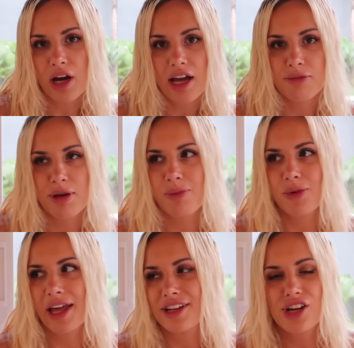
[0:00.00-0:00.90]
and people
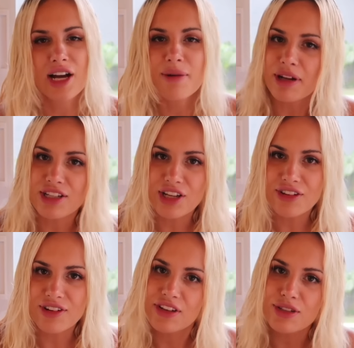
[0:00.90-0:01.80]
like check up on each
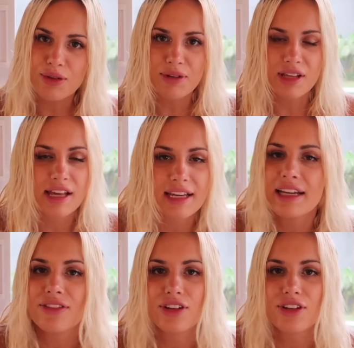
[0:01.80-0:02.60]
other in there, so I really like it.